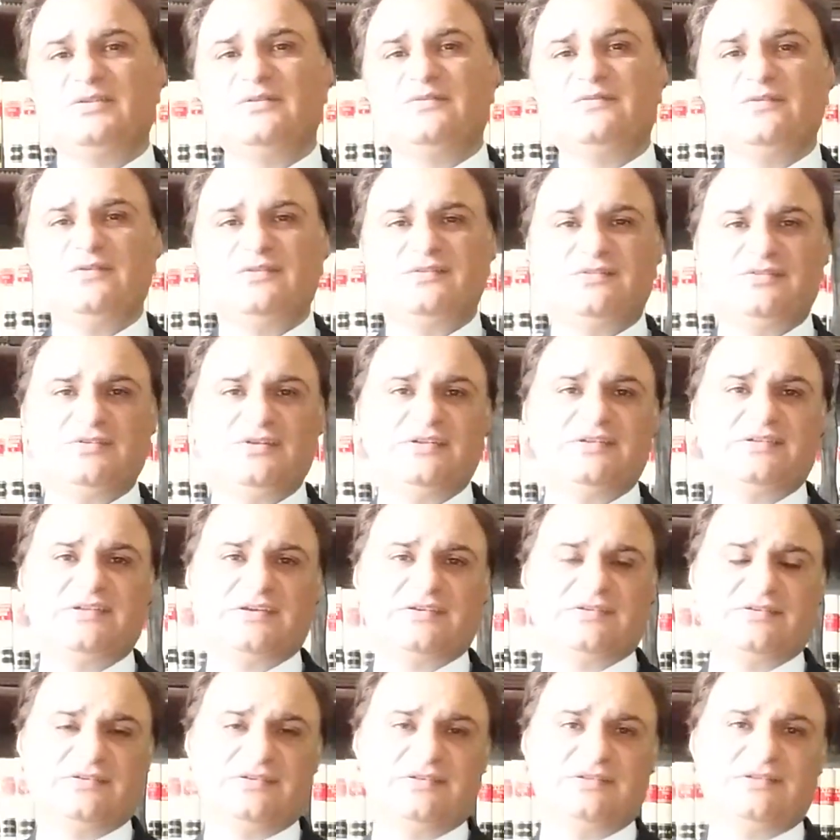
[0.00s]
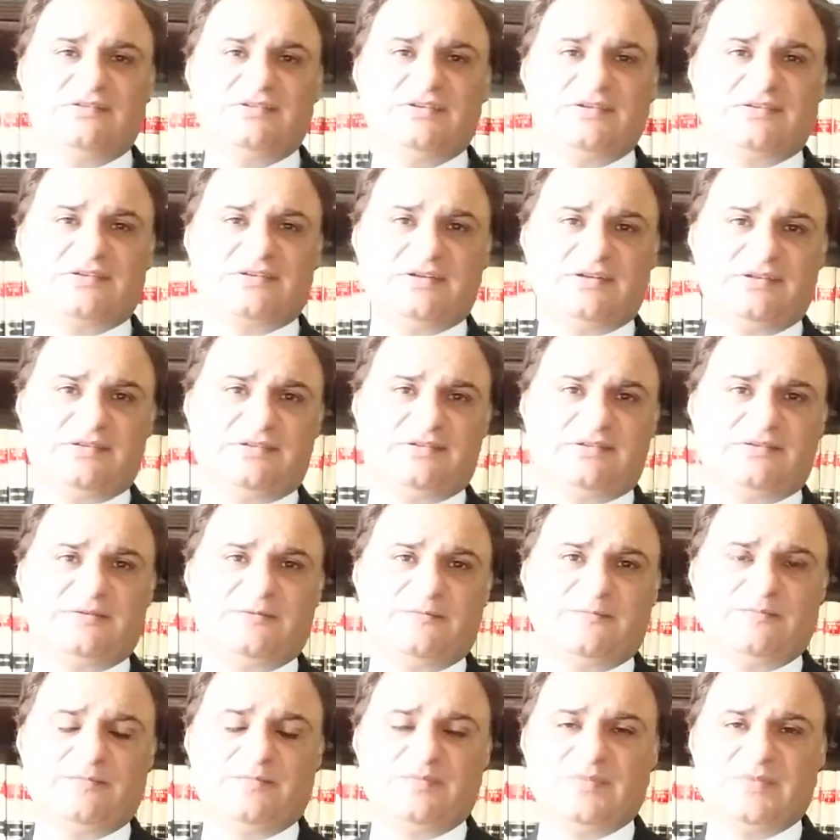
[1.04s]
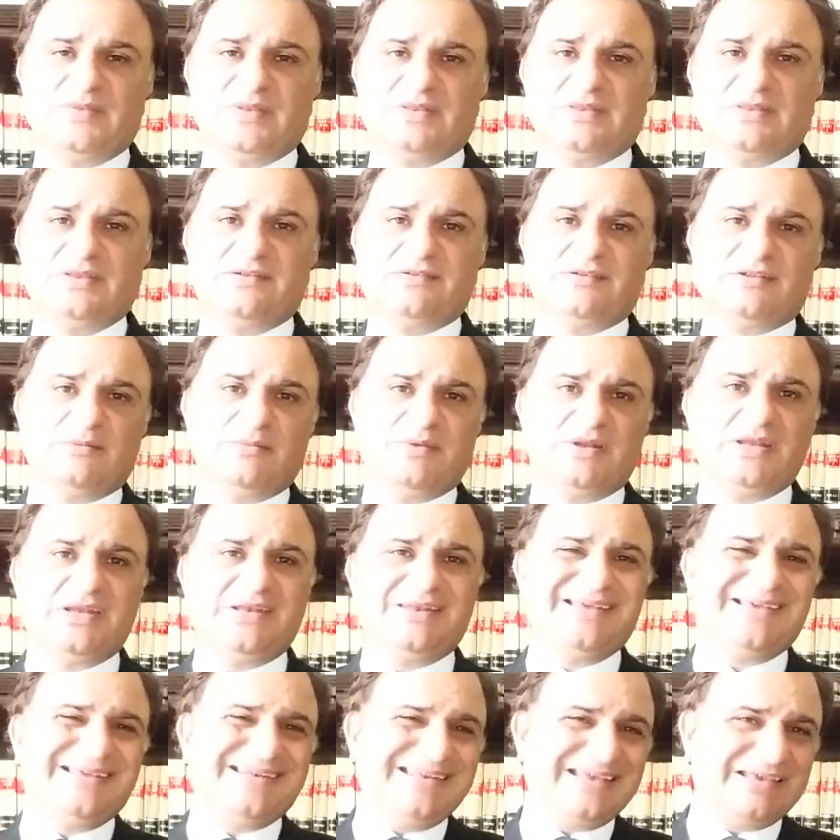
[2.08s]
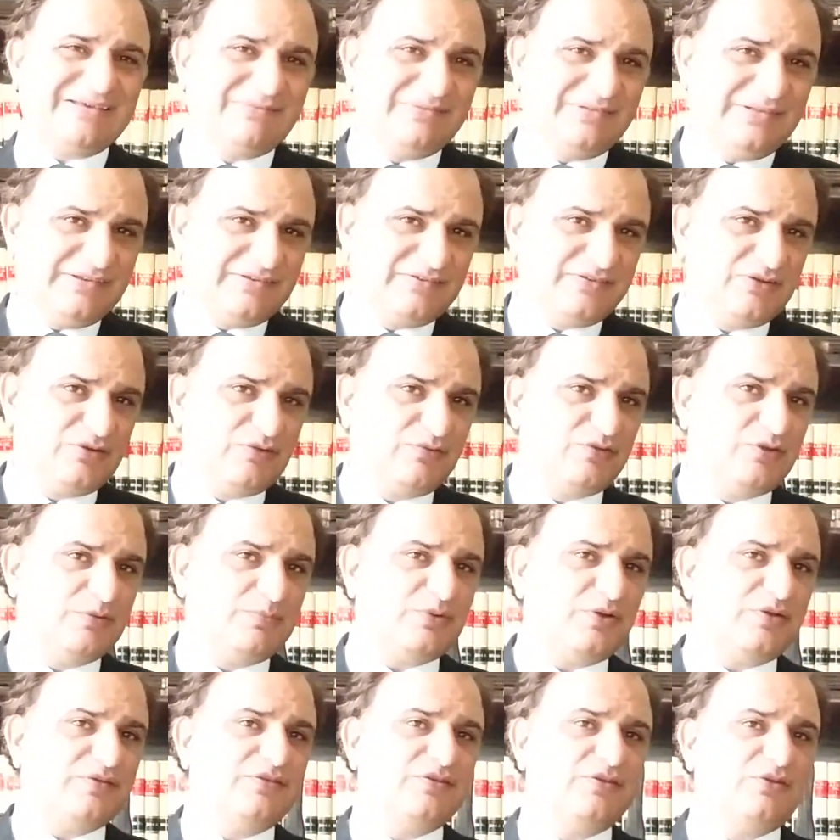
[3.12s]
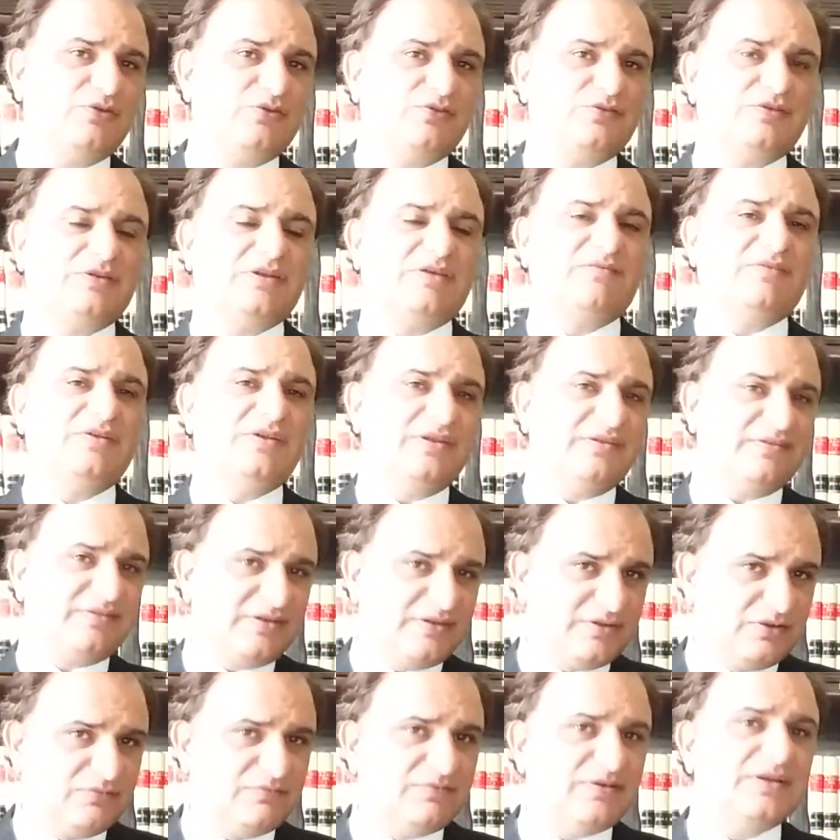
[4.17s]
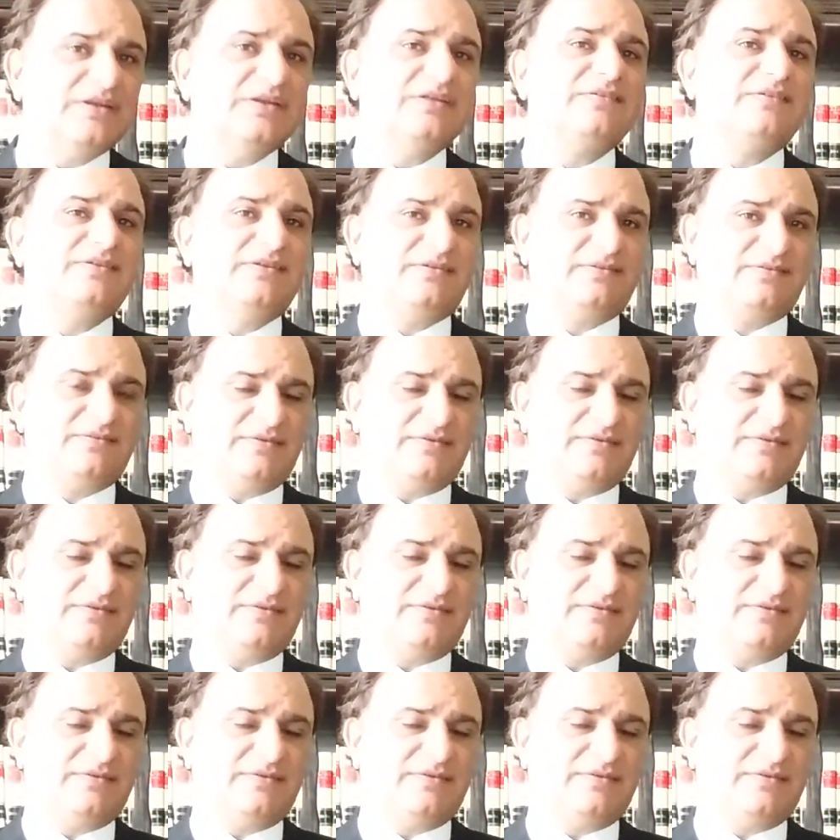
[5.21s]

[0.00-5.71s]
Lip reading: The first 3 sections discuss the summoning and requisition of the prosecution evidence and the witnesses,